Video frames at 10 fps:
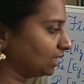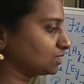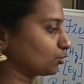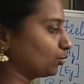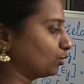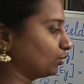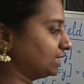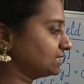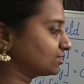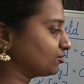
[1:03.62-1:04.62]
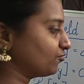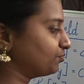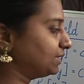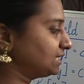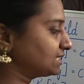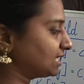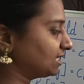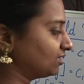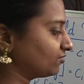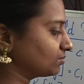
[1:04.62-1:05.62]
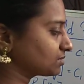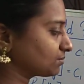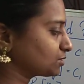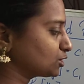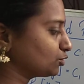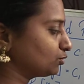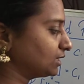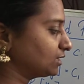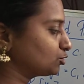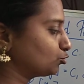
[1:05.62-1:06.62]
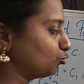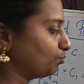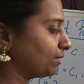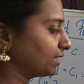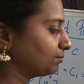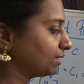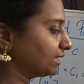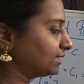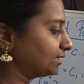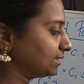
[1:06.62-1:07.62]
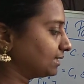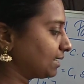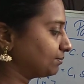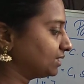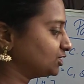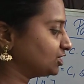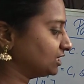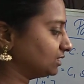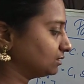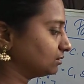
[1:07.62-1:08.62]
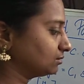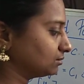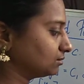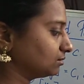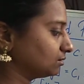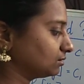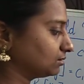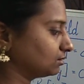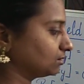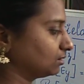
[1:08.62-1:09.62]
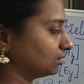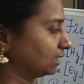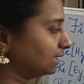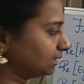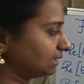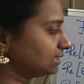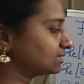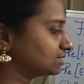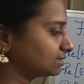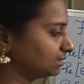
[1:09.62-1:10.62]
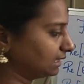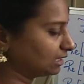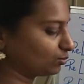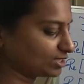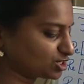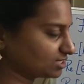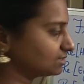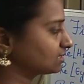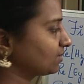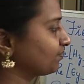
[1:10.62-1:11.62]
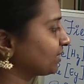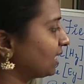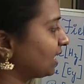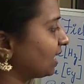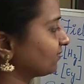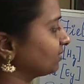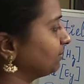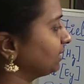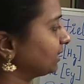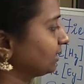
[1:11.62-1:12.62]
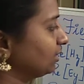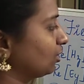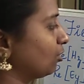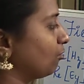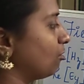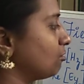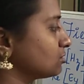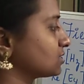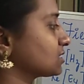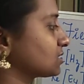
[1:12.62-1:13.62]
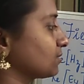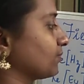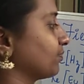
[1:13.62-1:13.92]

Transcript: So instead of beta, if I am substituting 2 pi by lambda g in these equations, I will be getting cos